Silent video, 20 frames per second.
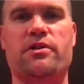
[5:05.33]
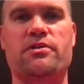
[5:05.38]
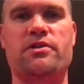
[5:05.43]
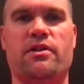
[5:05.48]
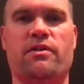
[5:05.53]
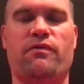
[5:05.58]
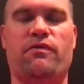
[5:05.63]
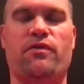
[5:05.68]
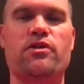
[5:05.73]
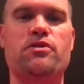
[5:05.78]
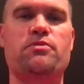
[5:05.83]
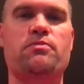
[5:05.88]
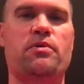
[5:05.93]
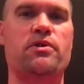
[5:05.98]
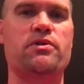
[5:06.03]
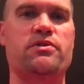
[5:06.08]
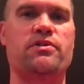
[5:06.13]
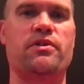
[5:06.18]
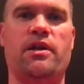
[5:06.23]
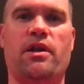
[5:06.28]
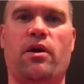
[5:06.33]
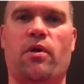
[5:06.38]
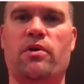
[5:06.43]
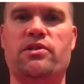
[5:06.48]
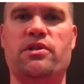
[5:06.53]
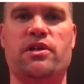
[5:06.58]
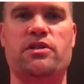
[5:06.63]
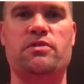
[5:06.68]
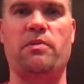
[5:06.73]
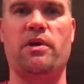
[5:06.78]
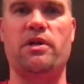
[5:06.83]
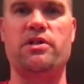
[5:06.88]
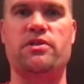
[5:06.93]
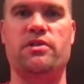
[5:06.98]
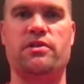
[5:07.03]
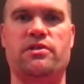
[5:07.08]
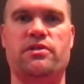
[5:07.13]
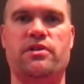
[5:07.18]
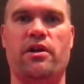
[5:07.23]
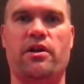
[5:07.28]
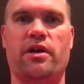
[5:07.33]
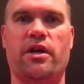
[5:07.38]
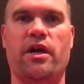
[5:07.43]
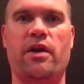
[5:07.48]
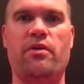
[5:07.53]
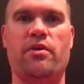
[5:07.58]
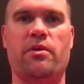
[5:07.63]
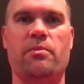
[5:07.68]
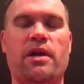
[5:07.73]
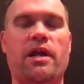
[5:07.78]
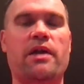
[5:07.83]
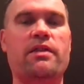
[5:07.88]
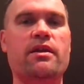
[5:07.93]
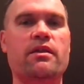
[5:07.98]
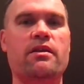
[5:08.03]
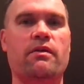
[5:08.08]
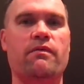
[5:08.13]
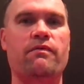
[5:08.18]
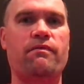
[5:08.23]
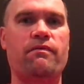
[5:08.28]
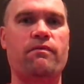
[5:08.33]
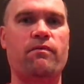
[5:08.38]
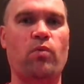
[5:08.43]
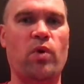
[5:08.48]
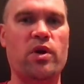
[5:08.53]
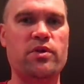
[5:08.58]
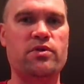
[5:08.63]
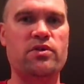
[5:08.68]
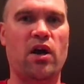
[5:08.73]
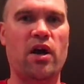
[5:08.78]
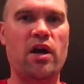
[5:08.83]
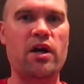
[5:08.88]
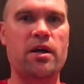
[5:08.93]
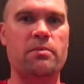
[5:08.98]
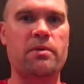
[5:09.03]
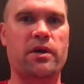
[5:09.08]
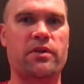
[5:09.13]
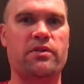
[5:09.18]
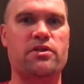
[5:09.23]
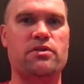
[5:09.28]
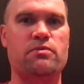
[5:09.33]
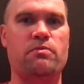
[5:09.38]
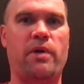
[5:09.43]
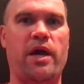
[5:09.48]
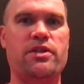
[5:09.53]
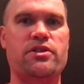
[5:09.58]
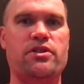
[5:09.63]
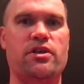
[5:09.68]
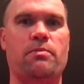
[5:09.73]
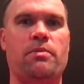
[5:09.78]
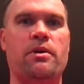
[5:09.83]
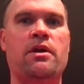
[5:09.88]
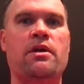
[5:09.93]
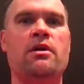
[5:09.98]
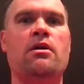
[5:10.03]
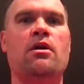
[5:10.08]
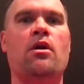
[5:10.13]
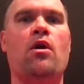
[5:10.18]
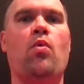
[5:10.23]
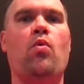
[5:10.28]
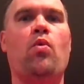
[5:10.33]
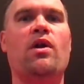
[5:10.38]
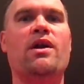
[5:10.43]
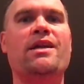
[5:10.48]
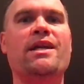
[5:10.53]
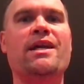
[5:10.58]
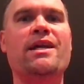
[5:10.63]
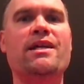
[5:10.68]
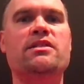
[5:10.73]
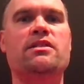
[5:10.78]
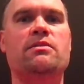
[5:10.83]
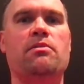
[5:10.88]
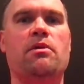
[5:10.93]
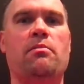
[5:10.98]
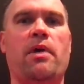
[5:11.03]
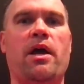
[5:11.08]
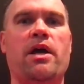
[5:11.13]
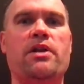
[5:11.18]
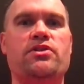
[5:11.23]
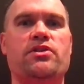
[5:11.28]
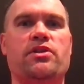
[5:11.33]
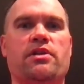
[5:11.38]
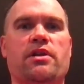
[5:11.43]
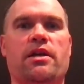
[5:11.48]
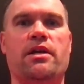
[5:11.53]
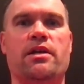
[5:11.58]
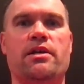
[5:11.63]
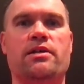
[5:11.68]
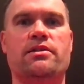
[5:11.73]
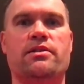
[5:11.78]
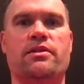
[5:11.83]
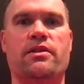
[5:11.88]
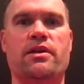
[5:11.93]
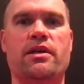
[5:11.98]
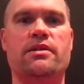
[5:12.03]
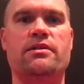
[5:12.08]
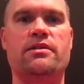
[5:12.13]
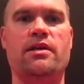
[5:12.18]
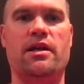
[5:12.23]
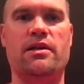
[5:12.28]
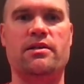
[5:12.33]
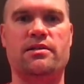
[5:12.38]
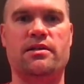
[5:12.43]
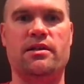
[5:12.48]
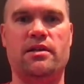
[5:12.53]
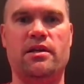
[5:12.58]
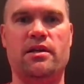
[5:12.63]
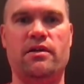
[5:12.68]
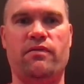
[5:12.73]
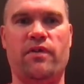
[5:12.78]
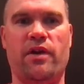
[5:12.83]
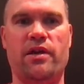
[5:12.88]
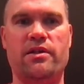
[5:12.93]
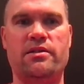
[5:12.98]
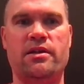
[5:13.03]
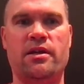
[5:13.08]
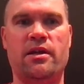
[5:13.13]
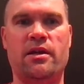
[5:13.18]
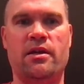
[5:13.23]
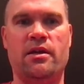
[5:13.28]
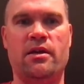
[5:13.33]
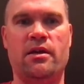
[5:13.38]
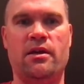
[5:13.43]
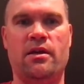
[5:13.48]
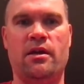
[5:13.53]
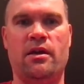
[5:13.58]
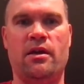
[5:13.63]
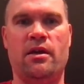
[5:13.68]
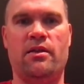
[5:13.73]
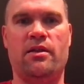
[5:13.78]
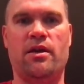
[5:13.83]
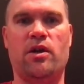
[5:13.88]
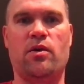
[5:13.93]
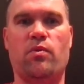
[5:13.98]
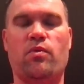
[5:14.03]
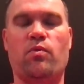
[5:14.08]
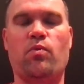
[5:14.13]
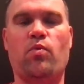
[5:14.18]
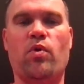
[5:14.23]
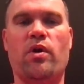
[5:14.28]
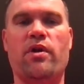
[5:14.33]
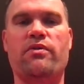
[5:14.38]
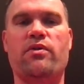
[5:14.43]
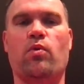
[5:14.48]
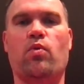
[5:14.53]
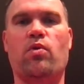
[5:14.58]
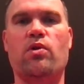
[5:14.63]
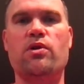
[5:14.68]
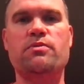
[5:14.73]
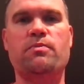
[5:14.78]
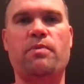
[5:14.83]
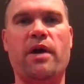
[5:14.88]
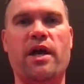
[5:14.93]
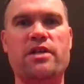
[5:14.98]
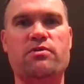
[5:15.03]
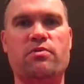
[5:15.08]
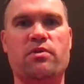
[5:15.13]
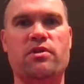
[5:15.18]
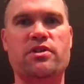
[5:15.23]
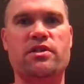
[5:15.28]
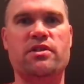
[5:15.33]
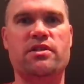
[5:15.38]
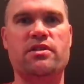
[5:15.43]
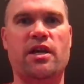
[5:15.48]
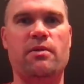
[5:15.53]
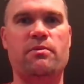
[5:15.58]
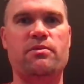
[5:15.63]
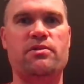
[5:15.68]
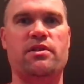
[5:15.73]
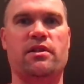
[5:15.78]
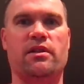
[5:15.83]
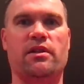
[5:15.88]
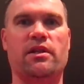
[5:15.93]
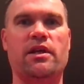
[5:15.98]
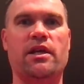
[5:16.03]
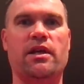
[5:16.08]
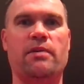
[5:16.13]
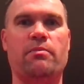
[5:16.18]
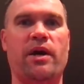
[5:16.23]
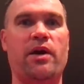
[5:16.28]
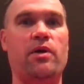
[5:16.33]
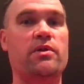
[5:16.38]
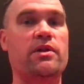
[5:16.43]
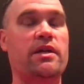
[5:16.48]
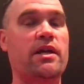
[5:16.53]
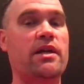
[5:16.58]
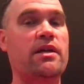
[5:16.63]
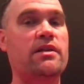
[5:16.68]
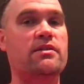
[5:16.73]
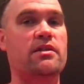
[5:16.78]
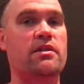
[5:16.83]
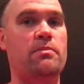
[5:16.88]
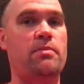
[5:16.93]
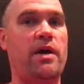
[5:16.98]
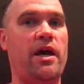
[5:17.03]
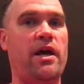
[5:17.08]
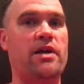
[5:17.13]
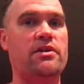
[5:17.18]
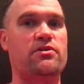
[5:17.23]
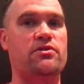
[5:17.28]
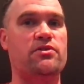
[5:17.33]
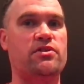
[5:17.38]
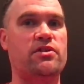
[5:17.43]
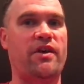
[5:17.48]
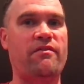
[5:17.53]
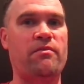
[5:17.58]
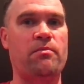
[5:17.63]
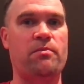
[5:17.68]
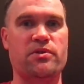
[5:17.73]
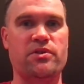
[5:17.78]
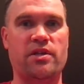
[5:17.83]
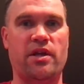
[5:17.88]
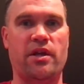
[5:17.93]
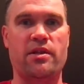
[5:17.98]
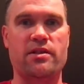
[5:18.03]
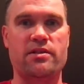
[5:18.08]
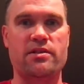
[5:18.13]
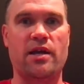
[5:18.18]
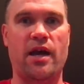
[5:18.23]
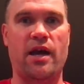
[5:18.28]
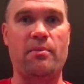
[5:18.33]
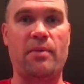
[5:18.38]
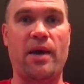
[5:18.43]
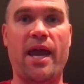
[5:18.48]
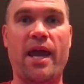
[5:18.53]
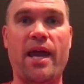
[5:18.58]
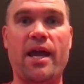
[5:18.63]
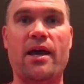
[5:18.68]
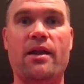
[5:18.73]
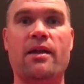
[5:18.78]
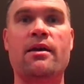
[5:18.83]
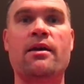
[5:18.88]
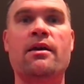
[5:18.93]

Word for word: and the first person that always gets mentioned is Derrick Henry. But I think that when you talk about this matchup, what needs to be mentioned is the Tennessee defense. They're one of the worst pass rushing teams in the league by only getting to the passer seven percent of the time, and